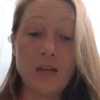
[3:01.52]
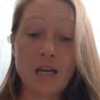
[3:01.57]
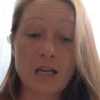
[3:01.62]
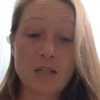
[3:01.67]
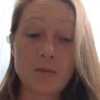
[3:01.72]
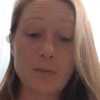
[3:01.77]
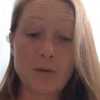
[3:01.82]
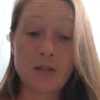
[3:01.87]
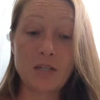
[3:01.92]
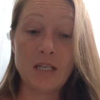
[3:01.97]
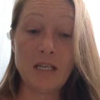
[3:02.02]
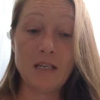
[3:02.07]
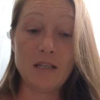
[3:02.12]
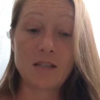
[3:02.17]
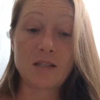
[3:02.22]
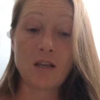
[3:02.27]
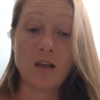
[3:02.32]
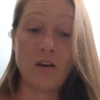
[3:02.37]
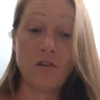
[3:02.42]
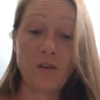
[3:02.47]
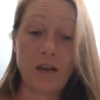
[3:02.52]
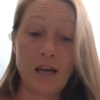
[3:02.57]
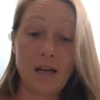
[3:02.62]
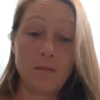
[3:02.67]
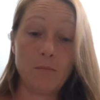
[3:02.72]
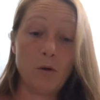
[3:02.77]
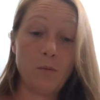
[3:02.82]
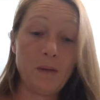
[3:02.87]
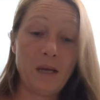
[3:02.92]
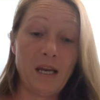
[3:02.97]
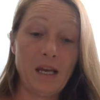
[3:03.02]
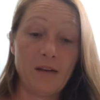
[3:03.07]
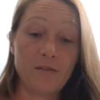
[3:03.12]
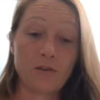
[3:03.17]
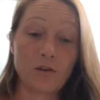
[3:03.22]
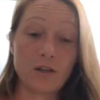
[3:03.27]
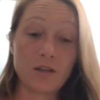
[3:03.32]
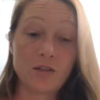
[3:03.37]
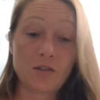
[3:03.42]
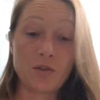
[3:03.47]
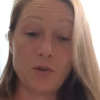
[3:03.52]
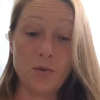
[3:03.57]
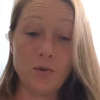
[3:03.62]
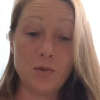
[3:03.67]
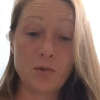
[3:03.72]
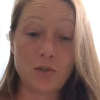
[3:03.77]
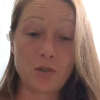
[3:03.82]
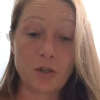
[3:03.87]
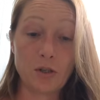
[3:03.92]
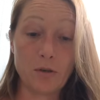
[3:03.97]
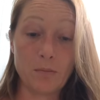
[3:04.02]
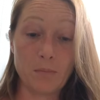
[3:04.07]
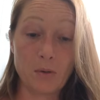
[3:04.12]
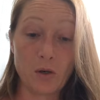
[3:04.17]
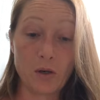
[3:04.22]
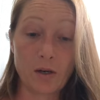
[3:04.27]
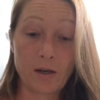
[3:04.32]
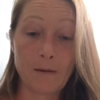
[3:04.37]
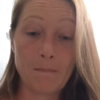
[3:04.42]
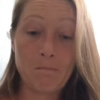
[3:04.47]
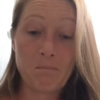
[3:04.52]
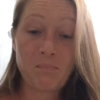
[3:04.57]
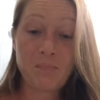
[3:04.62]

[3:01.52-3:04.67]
expertise of animal behaviorist Sue Sternberg.